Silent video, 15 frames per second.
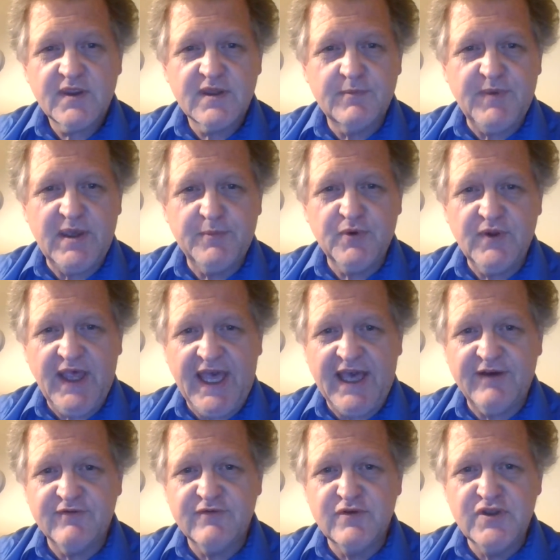the people
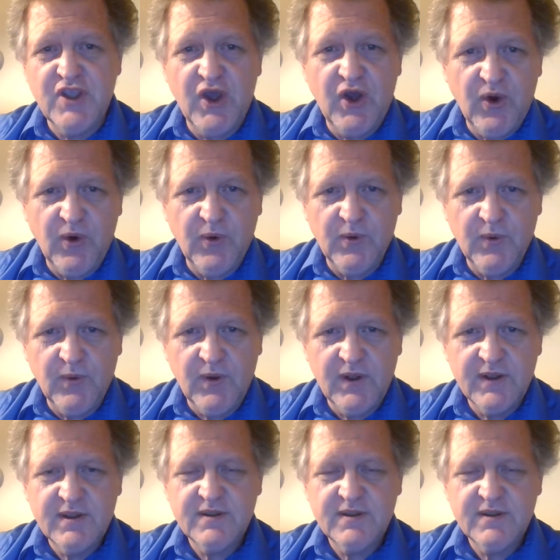have no